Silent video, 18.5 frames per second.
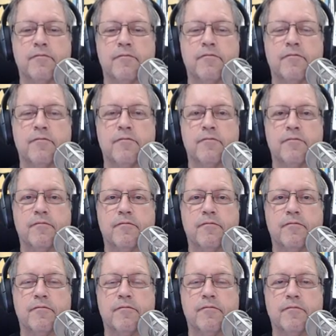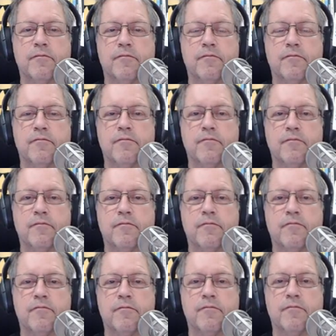
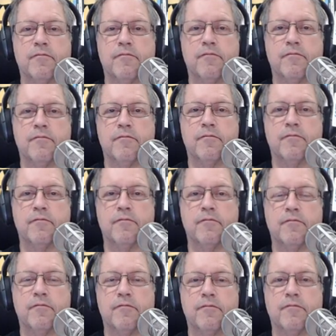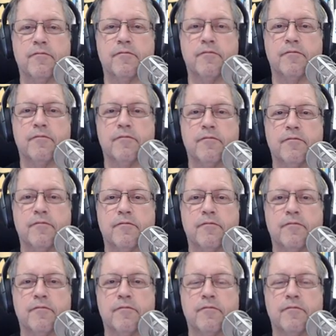
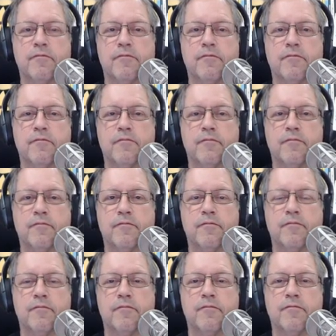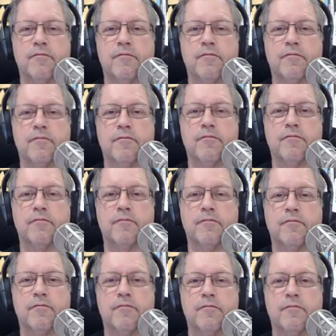
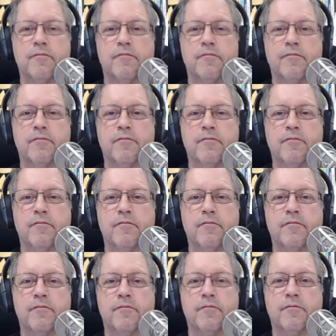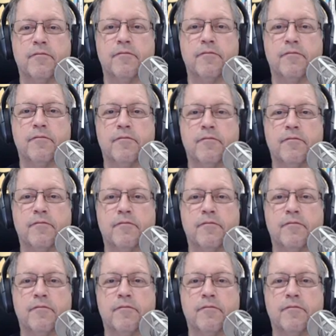(not speaking)